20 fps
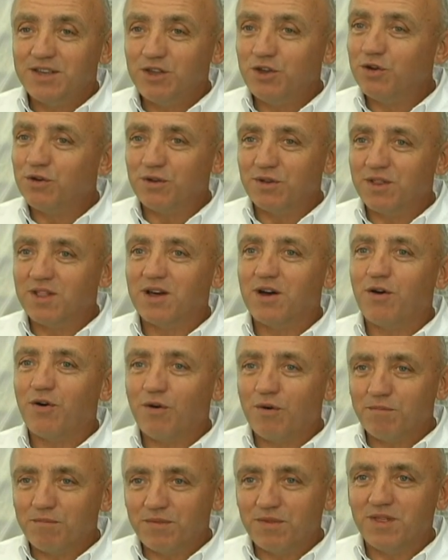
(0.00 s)

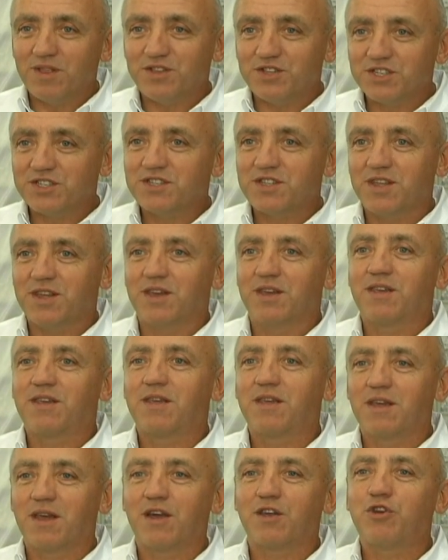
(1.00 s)
just the
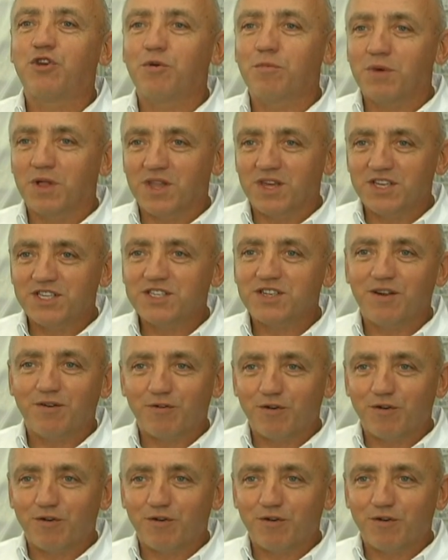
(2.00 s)
accumulation